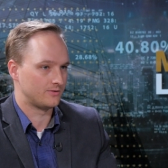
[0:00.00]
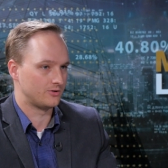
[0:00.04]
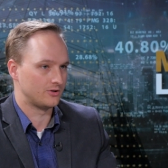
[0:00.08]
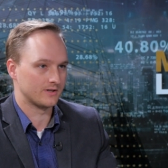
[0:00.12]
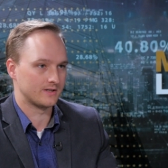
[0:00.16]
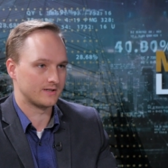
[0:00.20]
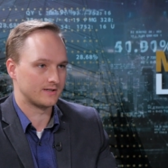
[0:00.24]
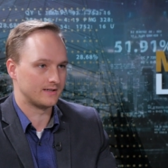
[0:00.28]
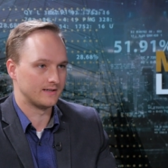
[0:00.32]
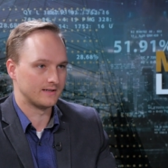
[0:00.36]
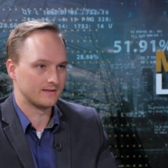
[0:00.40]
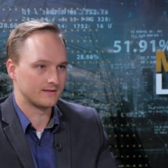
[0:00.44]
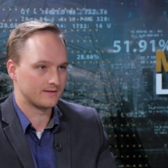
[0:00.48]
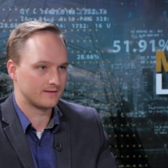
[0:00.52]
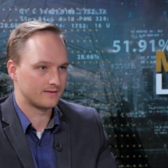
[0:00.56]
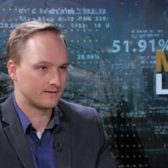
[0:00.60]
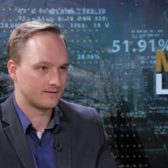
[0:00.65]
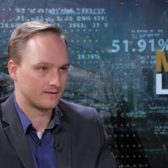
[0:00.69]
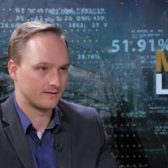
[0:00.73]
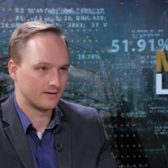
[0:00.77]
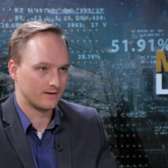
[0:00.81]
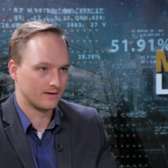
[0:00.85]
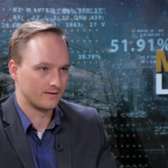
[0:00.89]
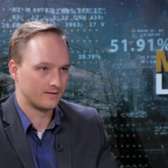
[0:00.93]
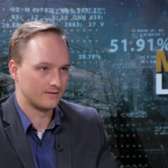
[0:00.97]
just since
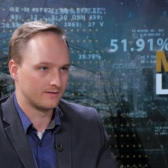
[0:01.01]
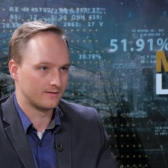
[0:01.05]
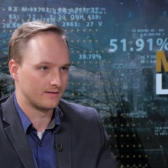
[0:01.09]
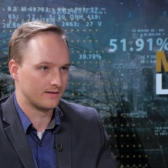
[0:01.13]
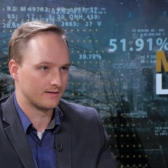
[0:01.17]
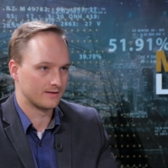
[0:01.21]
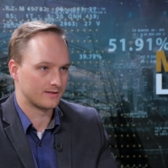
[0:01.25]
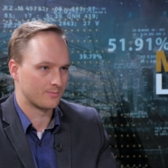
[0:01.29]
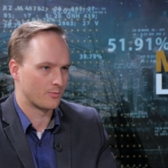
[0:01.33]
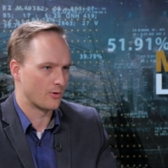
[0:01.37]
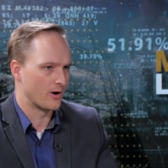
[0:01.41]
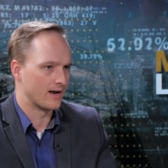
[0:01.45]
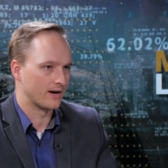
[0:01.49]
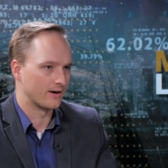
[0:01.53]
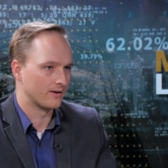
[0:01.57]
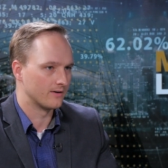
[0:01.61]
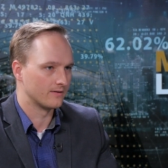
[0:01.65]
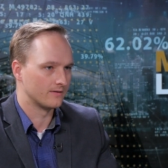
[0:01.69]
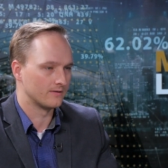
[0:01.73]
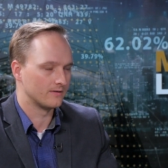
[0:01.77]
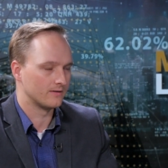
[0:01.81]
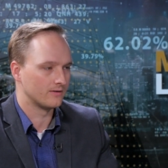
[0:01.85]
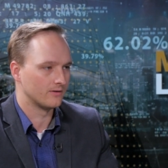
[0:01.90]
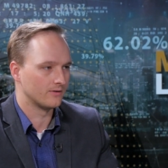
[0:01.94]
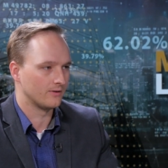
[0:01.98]
the spring
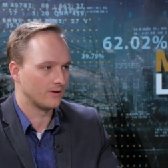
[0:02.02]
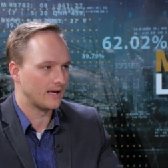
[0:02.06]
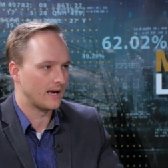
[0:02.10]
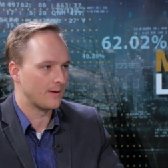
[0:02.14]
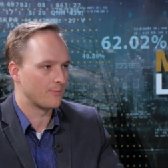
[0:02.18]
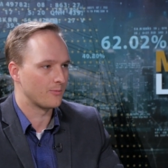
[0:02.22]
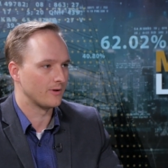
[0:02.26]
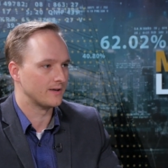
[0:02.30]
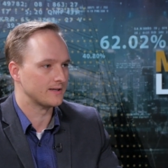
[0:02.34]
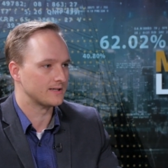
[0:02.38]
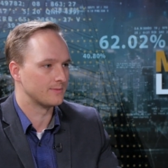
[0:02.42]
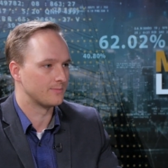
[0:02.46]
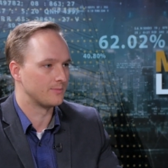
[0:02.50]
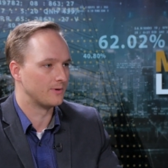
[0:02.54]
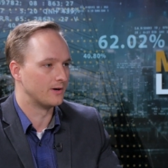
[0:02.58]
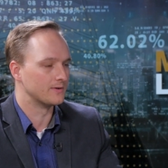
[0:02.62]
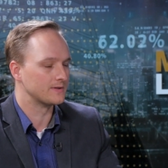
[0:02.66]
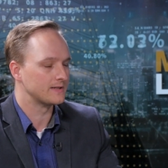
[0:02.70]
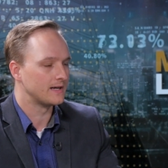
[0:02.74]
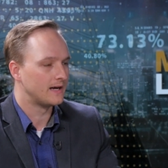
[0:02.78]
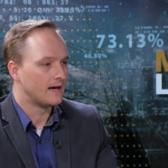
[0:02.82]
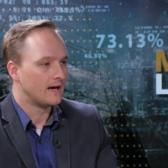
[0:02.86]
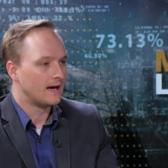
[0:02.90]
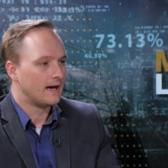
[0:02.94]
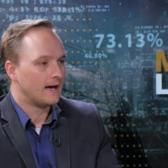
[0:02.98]
or early April, I
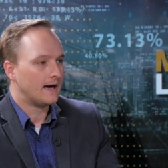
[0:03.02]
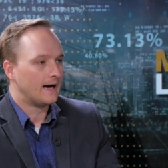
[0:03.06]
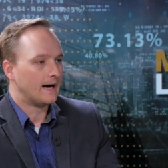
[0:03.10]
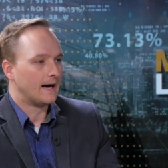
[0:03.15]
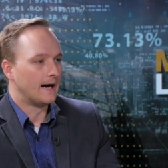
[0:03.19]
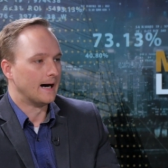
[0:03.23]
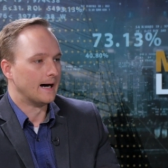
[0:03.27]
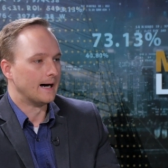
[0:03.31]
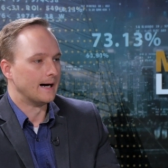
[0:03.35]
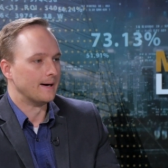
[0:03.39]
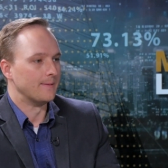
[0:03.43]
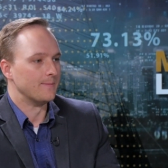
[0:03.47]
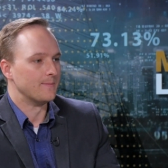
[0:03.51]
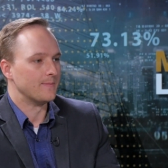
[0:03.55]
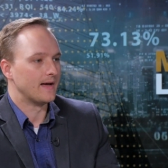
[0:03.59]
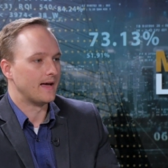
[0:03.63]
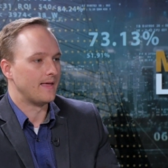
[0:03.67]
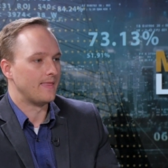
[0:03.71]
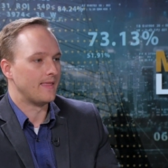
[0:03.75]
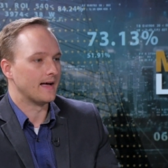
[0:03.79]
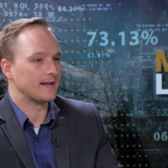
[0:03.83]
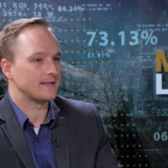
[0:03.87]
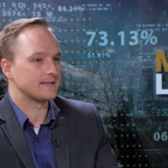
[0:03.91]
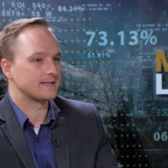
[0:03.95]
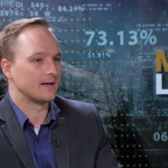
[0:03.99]
suppose.
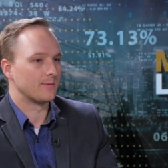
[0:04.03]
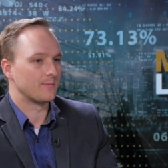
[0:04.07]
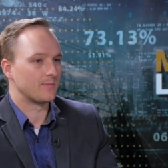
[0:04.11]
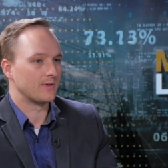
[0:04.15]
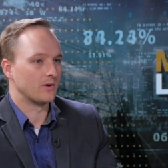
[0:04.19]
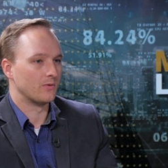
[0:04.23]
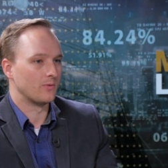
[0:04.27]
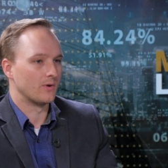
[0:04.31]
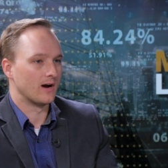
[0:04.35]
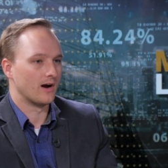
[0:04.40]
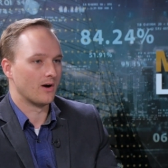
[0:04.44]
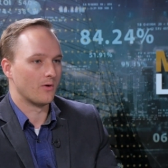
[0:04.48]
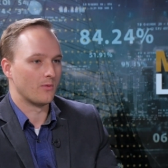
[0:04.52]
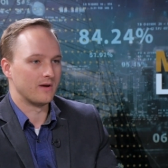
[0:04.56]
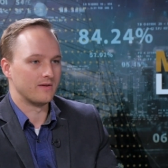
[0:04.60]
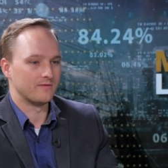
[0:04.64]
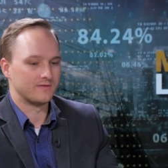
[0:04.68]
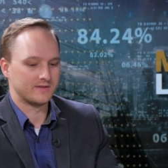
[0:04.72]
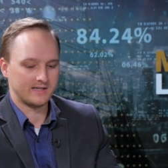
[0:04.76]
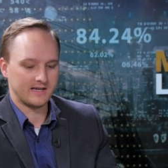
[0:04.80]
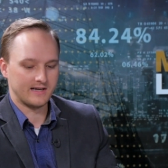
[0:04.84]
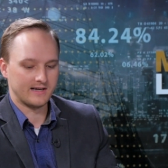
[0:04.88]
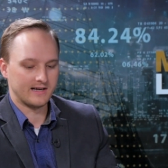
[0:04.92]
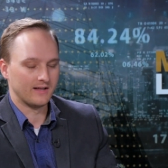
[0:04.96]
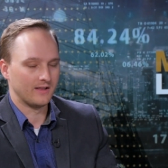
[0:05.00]
And that's something where we've
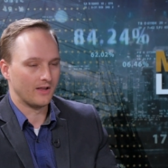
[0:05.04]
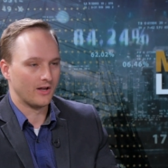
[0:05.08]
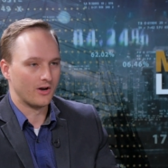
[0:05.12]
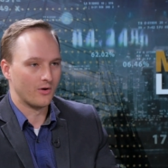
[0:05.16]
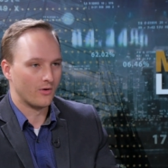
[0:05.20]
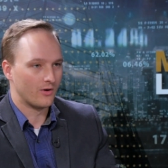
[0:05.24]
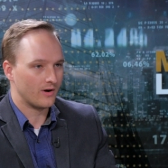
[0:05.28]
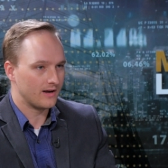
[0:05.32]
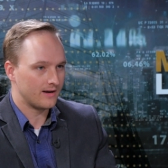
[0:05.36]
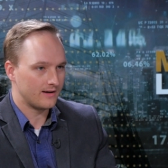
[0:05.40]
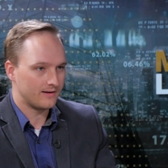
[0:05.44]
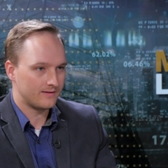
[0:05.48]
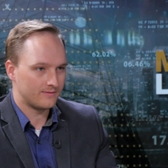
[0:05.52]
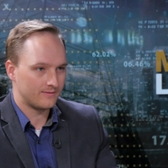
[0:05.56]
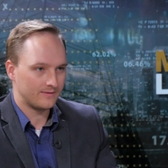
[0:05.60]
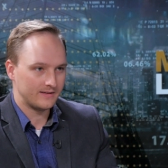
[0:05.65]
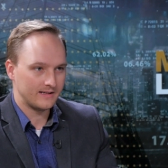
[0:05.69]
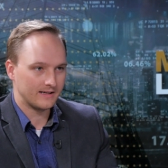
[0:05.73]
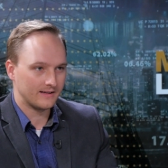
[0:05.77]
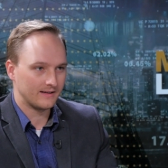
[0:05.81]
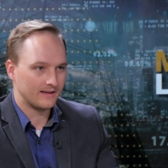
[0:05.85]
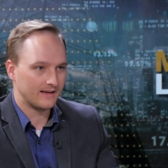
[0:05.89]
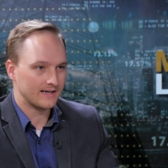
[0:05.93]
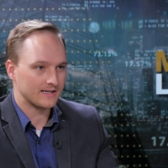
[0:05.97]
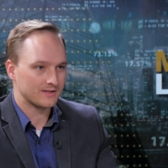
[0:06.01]
seen Illinois
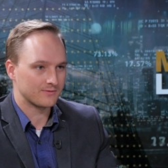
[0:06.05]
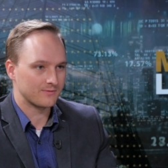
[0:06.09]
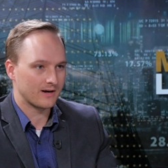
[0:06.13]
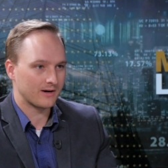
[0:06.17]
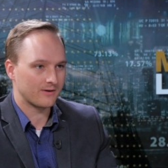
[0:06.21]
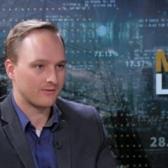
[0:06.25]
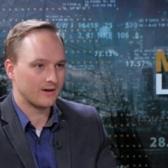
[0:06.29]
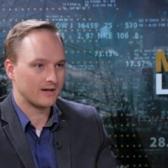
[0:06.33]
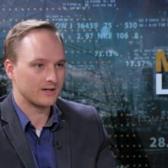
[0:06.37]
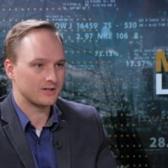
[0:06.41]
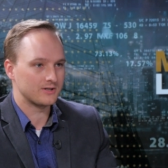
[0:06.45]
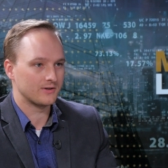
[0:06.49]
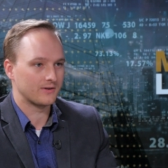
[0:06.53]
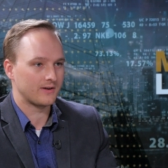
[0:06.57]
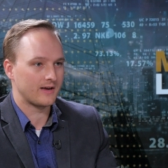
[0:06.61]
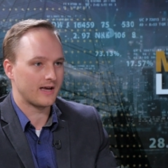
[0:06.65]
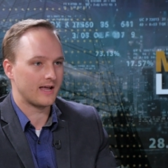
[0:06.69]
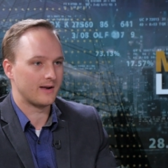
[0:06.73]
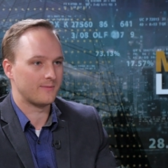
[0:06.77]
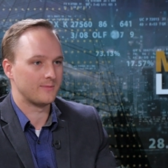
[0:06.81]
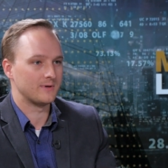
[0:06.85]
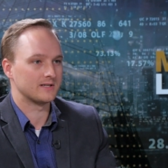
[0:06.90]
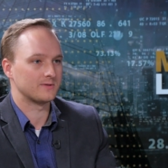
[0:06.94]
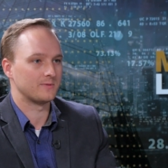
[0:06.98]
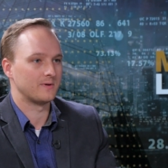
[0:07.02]
legalize recreational
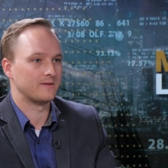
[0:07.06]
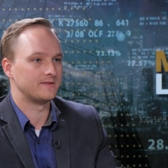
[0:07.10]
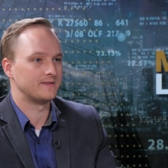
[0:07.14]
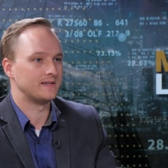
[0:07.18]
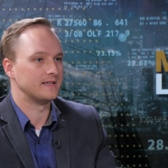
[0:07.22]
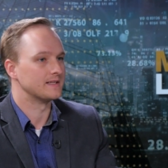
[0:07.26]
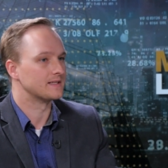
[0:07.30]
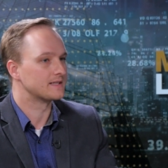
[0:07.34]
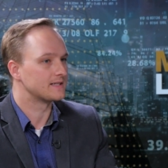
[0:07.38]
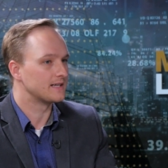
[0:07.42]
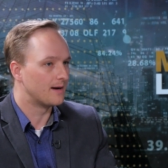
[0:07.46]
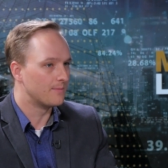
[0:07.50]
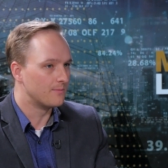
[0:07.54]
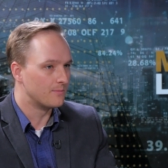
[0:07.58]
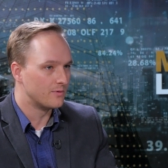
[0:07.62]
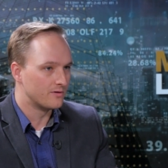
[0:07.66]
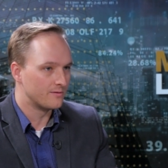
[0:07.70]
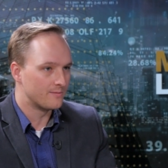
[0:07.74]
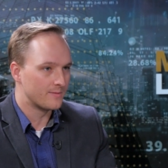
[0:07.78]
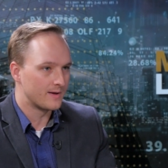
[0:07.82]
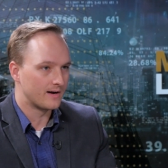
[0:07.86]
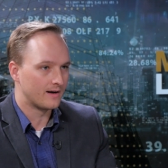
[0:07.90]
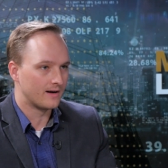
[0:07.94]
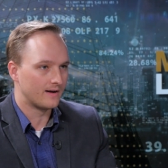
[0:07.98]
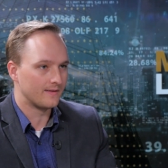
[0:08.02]
cannabis. We've seen some
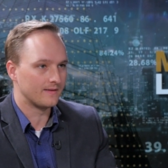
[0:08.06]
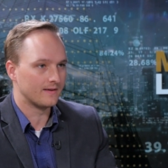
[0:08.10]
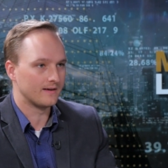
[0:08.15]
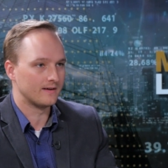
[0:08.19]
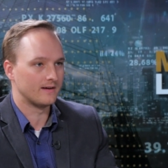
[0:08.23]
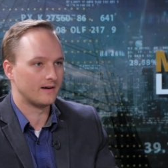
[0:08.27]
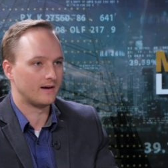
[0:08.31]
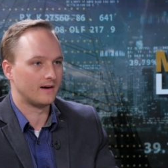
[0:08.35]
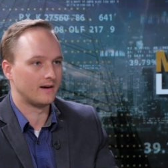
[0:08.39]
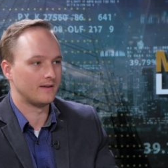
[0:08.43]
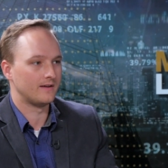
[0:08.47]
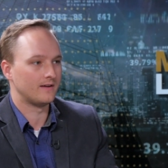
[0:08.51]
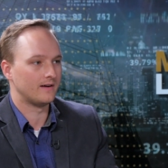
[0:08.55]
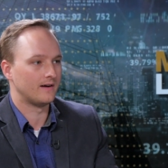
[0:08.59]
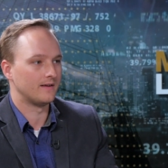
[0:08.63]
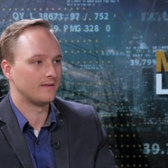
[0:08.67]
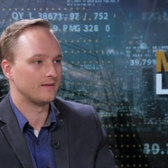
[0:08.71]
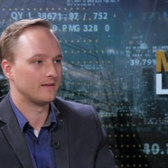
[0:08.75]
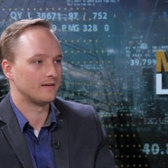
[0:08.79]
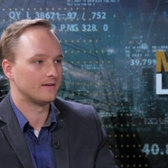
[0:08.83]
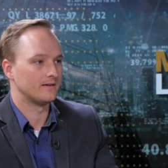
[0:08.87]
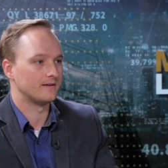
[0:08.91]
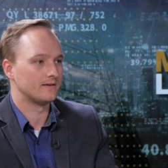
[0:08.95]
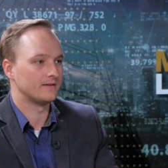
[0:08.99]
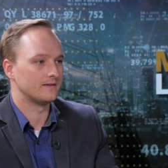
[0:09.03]
movement on
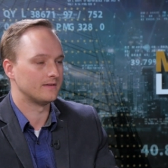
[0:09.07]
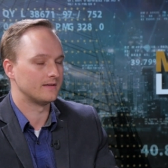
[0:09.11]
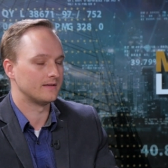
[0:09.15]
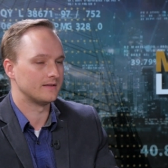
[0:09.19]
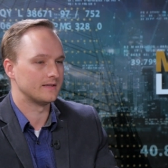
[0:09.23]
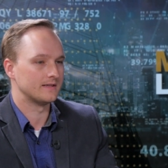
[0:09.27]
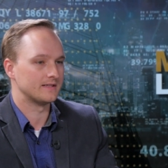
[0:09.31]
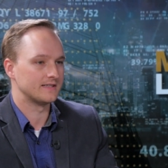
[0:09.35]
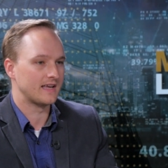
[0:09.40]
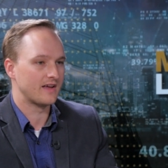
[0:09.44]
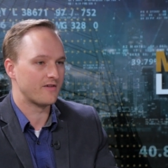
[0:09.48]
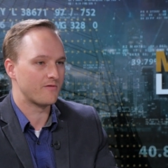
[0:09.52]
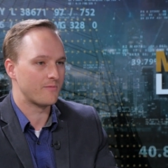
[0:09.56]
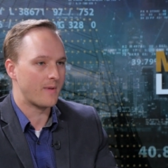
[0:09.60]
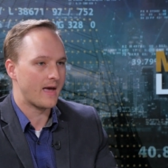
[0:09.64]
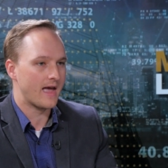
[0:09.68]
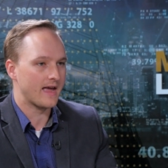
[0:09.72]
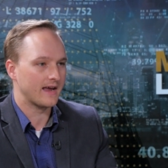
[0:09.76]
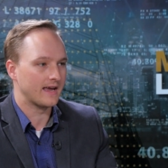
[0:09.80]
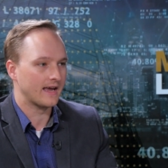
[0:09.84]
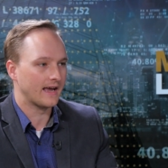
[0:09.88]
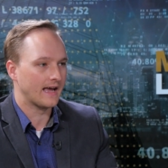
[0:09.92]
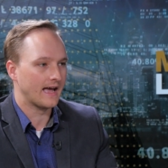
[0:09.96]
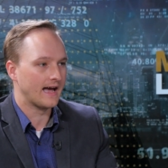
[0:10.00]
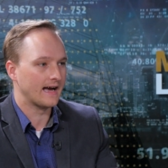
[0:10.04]
the Safe
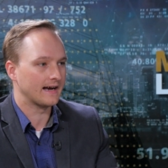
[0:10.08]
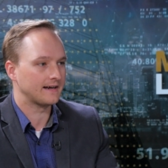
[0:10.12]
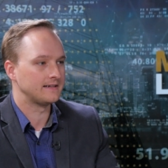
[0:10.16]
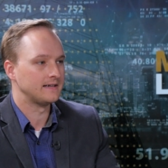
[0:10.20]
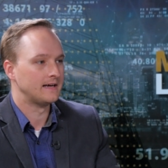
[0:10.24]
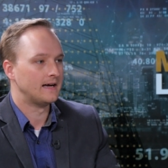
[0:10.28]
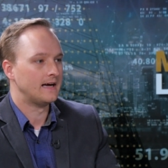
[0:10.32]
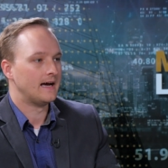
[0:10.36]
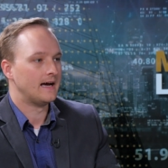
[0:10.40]
Banking Act.